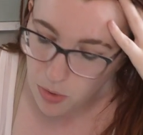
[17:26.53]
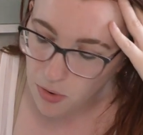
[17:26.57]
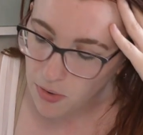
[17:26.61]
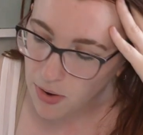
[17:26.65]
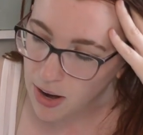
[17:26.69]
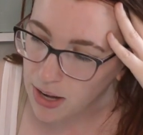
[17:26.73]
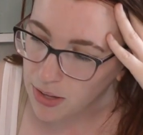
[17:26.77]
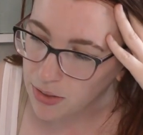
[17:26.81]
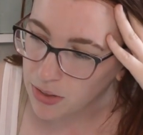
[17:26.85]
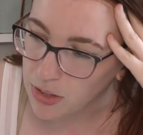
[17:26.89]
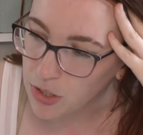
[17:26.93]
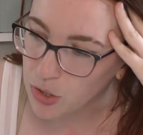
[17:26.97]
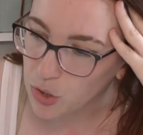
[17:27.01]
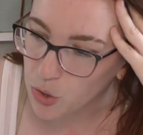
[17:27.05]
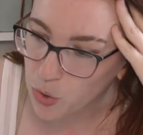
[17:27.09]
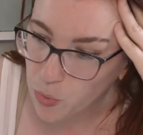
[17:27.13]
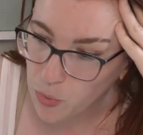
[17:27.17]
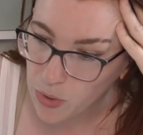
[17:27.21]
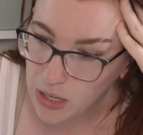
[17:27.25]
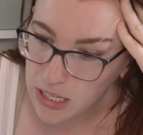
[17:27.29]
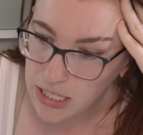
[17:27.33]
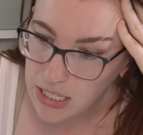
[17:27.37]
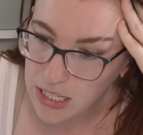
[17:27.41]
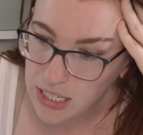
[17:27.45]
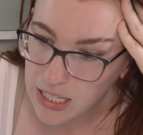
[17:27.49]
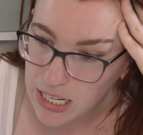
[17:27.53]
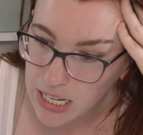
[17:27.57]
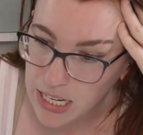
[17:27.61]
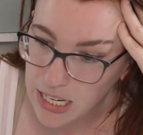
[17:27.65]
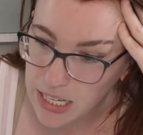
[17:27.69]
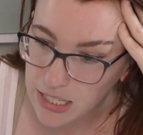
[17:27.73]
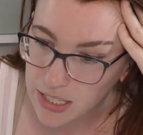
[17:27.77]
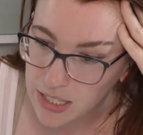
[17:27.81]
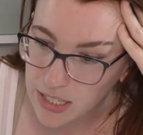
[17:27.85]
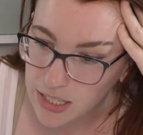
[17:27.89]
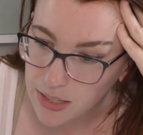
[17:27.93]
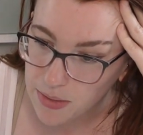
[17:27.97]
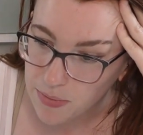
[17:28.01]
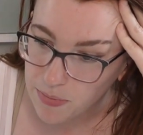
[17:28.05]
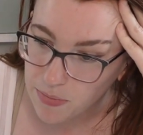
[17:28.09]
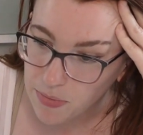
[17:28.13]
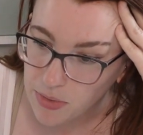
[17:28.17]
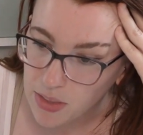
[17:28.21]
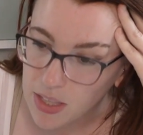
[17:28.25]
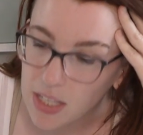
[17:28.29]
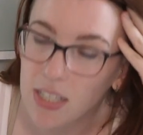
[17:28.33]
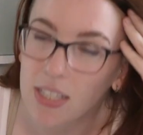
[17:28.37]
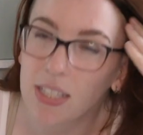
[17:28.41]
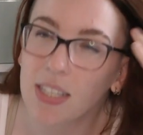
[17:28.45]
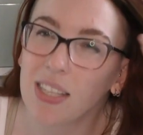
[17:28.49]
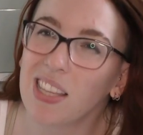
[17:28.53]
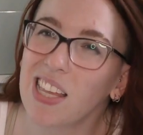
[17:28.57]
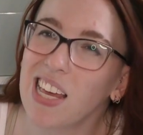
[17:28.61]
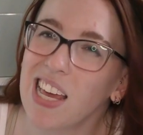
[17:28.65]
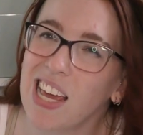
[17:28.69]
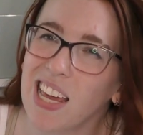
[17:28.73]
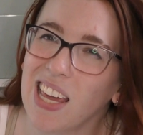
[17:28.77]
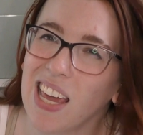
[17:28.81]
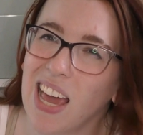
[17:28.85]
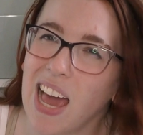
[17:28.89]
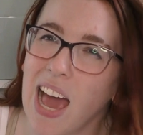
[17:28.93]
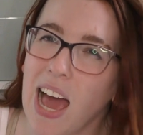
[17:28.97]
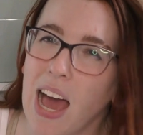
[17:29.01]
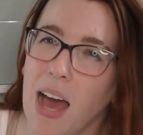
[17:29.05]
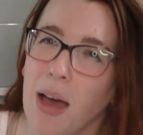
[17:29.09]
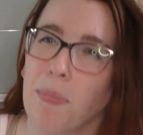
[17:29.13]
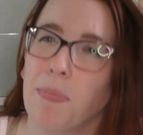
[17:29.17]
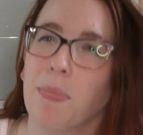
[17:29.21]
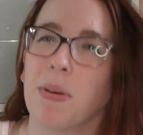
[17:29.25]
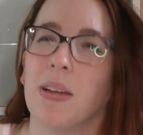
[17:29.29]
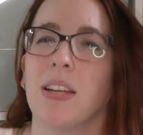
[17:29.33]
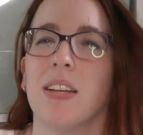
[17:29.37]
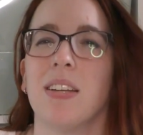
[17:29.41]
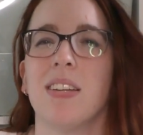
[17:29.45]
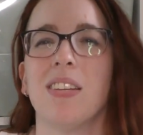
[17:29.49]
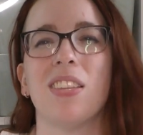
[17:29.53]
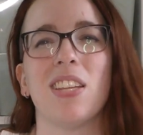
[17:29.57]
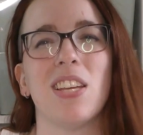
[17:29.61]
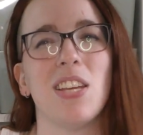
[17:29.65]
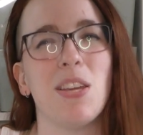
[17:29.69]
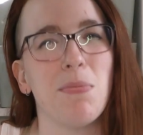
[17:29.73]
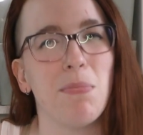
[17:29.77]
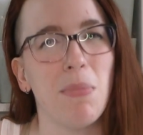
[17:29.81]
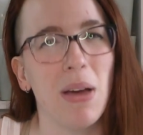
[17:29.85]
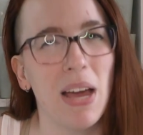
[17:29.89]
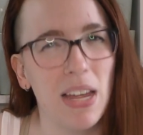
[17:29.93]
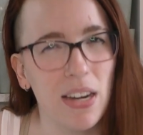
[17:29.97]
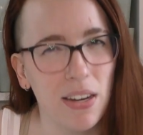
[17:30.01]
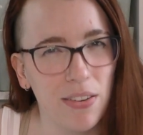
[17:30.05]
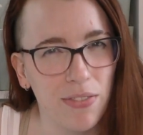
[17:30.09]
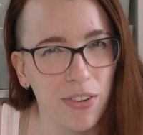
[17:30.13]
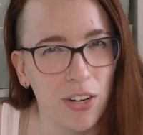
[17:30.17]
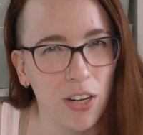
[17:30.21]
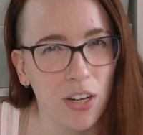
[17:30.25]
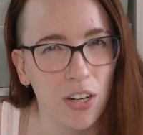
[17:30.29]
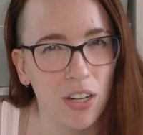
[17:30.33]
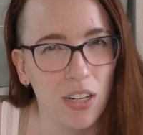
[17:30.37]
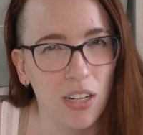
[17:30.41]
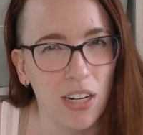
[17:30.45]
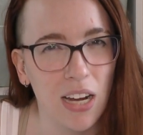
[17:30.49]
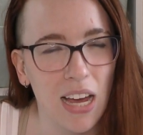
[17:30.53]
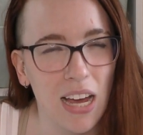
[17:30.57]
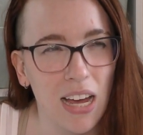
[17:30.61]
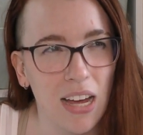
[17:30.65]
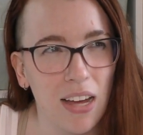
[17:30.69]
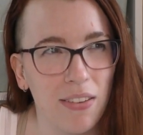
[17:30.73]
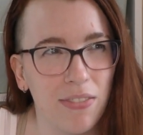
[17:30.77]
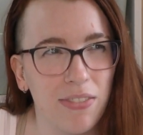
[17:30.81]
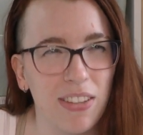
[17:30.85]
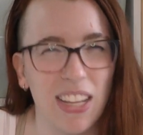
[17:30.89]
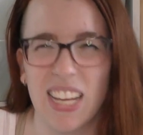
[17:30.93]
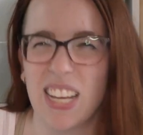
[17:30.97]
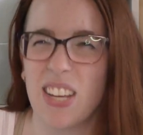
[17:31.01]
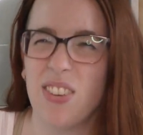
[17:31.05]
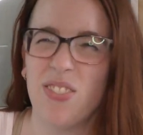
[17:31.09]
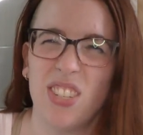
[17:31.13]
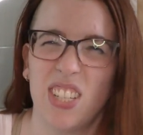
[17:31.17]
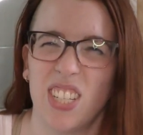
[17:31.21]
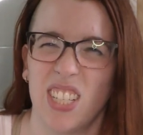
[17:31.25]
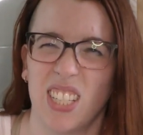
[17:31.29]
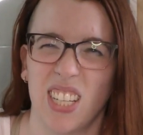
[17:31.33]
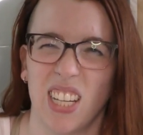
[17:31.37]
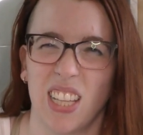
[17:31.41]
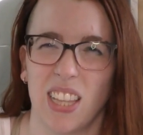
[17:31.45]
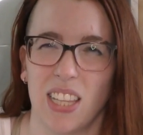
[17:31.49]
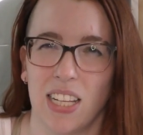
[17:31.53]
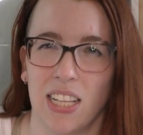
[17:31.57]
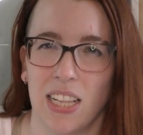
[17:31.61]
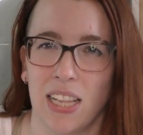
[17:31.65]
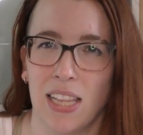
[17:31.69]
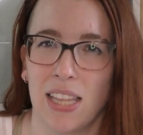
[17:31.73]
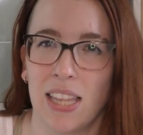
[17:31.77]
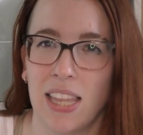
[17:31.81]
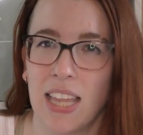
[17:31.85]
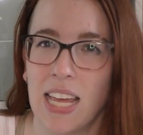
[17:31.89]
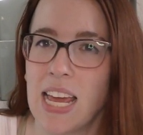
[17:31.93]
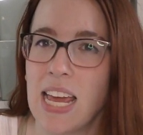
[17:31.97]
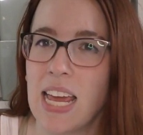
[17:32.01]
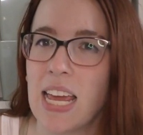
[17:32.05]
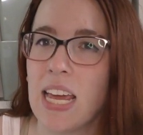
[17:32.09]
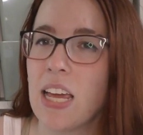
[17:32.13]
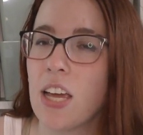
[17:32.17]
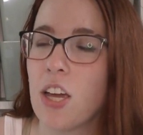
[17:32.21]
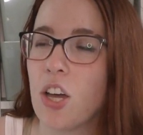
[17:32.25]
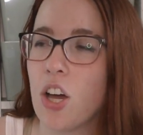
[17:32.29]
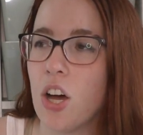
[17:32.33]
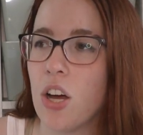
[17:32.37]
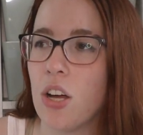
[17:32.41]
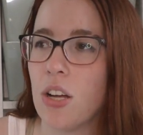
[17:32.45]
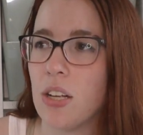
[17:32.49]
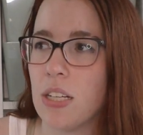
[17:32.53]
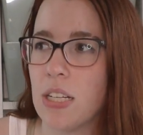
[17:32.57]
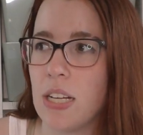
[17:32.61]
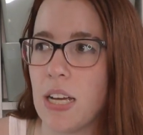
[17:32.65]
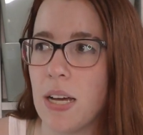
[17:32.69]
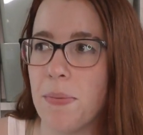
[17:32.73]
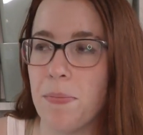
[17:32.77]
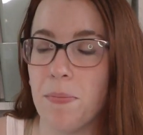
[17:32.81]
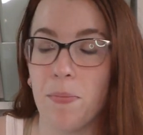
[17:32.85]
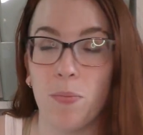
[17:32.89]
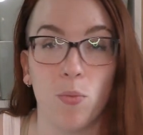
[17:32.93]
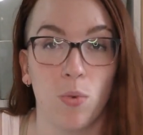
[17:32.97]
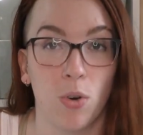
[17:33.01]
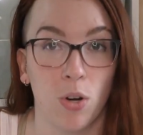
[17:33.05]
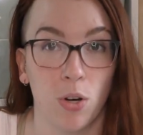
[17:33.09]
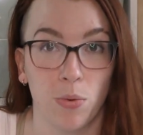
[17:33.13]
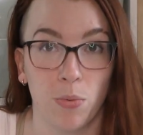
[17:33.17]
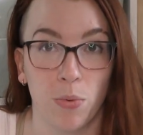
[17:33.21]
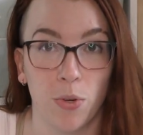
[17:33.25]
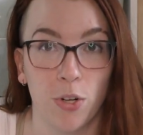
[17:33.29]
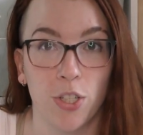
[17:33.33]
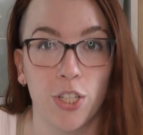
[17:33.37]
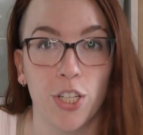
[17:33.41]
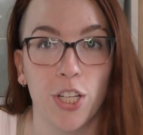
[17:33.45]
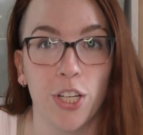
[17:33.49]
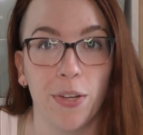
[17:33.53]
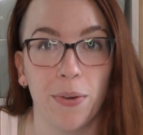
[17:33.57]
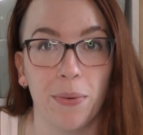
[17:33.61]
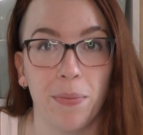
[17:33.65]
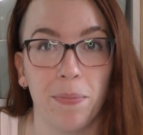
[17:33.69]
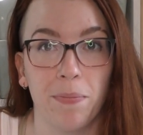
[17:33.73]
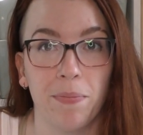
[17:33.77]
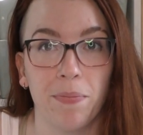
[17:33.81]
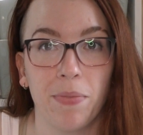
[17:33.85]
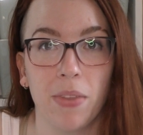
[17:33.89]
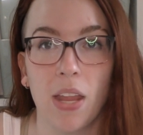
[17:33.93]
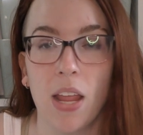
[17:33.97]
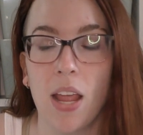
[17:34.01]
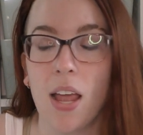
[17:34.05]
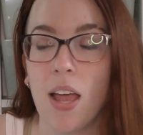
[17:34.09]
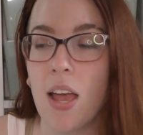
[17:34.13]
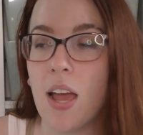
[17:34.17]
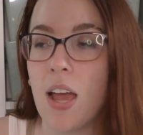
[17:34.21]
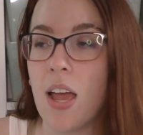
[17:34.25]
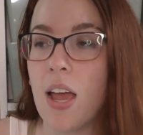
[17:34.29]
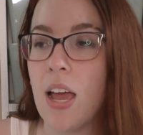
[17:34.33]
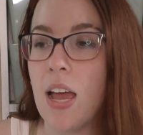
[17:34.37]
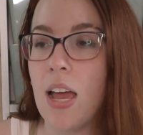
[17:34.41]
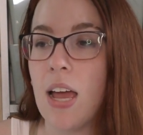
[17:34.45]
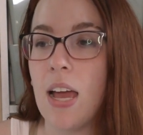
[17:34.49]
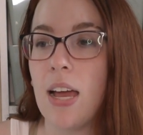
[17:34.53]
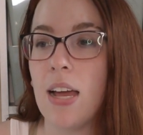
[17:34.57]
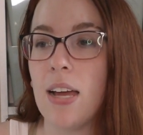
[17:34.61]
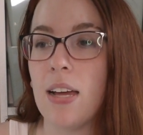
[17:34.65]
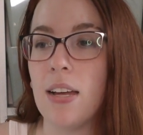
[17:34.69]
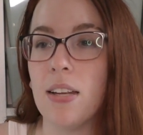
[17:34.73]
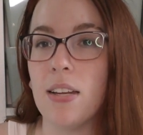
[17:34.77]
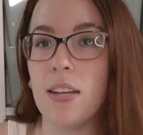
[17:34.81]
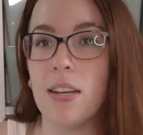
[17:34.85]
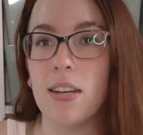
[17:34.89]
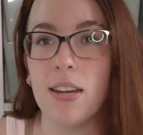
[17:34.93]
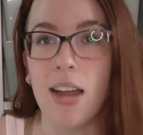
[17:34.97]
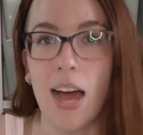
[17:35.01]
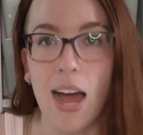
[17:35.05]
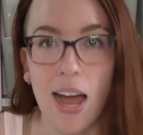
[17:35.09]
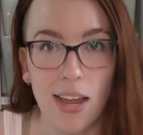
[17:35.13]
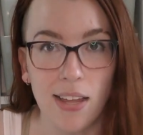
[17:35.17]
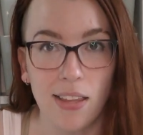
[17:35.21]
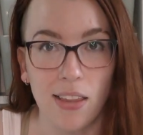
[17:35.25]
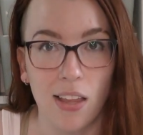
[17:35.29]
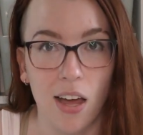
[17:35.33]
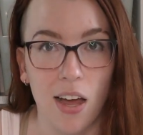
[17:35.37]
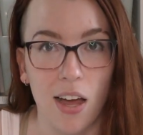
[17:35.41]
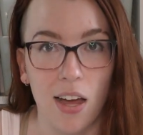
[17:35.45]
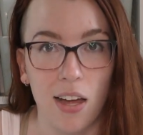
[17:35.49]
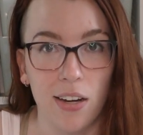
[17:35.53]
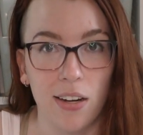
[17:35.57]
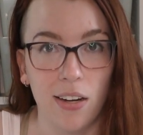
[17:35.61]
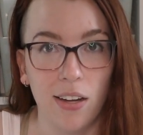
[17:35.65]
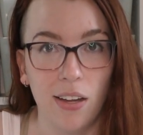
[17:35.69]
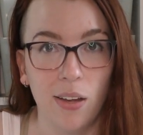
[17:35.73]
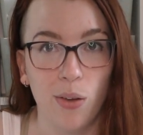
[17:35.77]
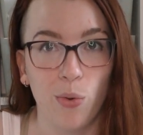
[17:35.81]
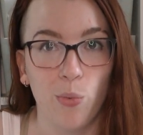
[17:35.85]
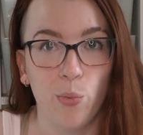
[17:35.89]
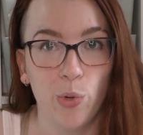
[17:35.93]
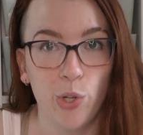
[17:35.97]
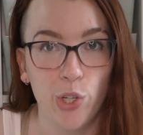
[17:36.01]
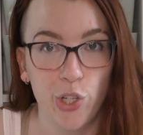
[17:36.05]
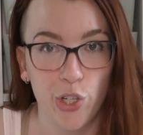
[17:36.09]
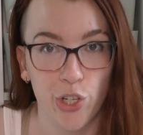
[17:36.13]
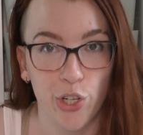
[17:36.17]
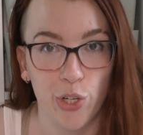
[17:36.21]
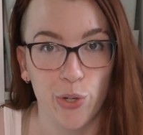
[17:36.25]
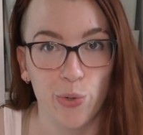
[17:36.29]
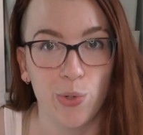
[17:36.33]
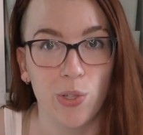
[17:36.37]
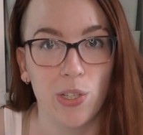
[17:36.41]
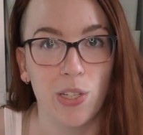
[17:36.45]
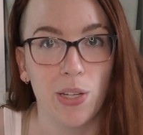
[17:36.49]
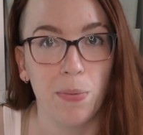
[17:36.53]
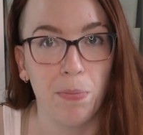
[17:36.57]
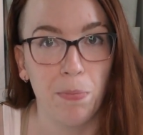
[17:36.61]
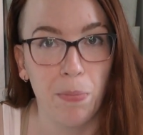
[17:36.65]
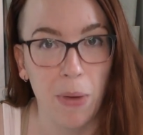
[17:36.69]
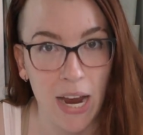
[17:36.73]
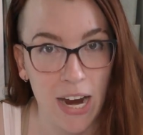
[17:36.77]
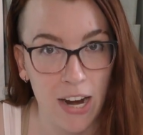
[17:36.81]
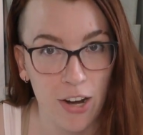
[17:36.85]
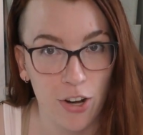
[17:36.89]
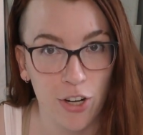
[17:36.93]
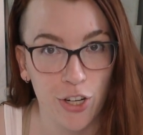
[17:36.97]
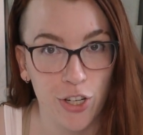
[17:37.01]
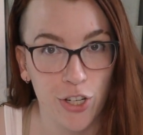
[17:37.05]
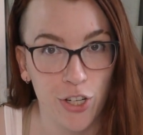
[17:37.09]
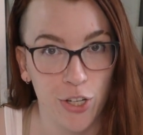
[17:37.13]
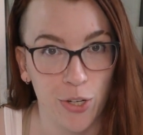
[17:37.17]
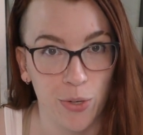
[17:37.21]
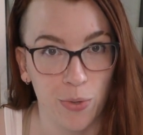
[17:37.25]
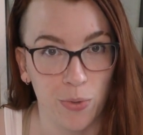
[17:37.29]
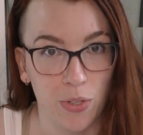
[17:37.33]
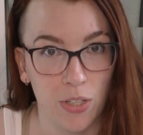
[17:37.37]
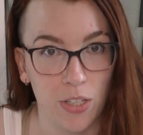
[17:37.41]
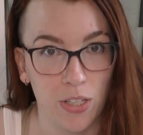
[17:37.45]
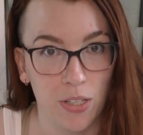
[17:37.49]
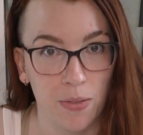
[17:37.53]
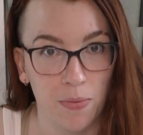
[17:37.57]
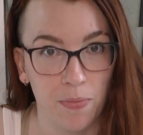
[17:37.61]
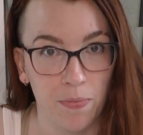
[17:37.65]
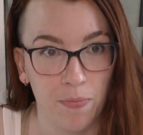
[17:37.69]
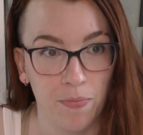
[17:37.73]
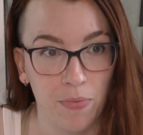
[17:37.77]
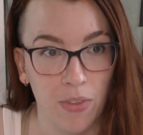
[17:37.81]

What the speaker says: around the 20s, this thing happened that you might have heard of. Like, it was just a little thing called World War II. Nylon was used in parachutes.